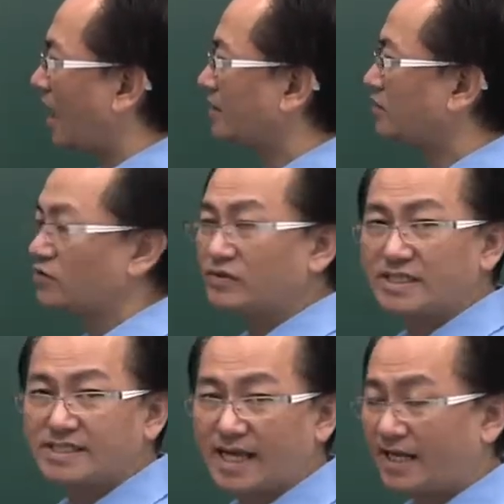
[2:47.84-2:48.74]
And you
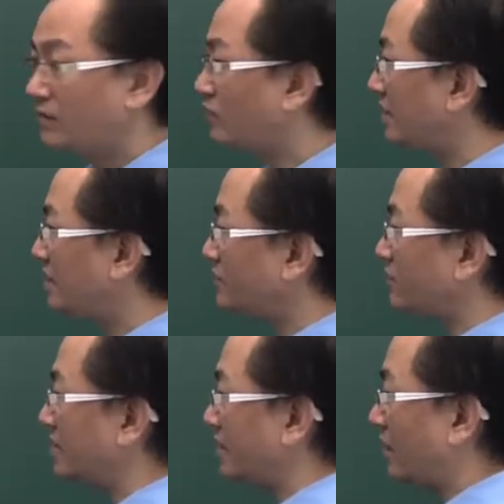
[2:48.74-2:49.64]
notice that with this
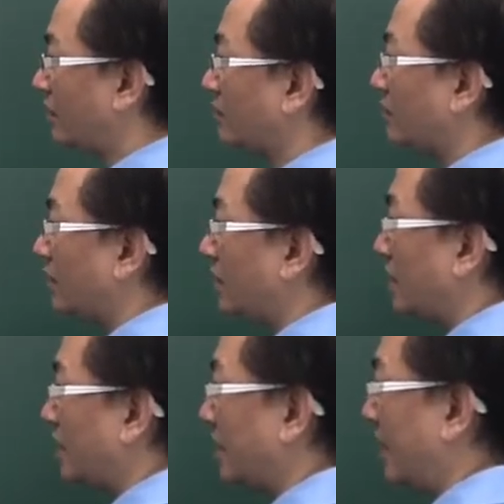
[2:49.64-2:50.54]
result,
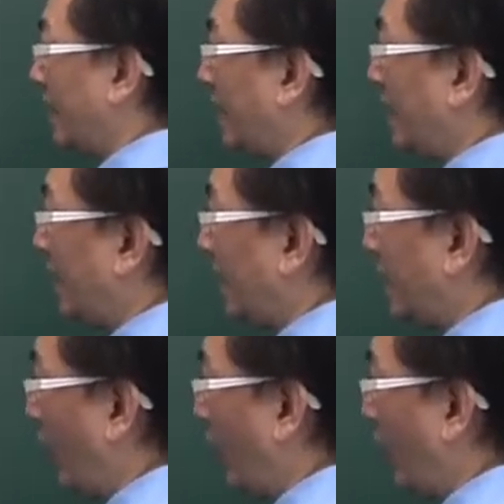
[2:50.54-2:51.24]
the